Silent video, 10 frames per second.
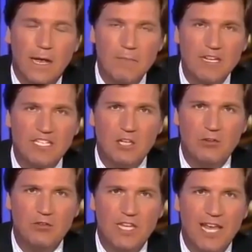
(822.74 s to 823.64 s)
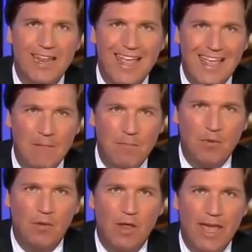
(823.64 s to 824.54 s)
NBC News had
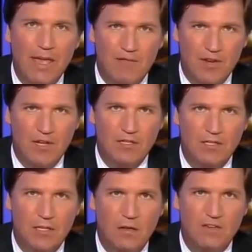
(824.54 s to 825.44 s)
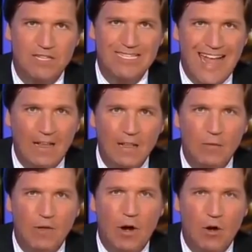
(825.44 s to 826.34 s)
ample evidence of
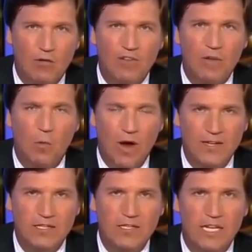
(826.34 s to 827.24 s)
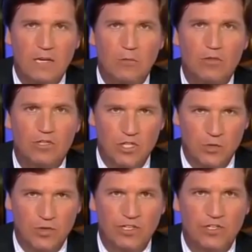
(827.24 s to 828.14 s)
exactly what Harvey Weinstein was
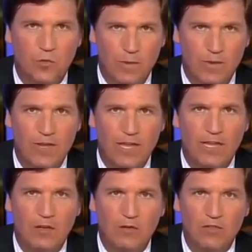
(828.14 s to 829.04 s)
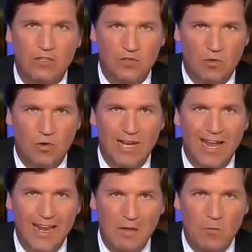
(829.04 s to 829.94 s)
doing to women. They killed the
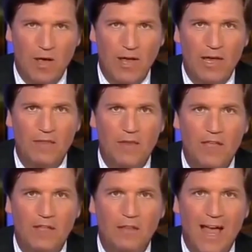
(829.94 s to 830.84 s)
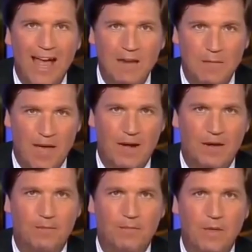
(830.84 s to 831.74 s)
story anyway, and then they lied
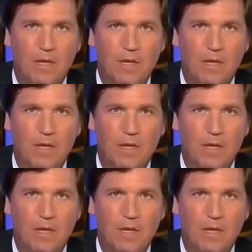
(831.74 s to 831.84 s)
about it.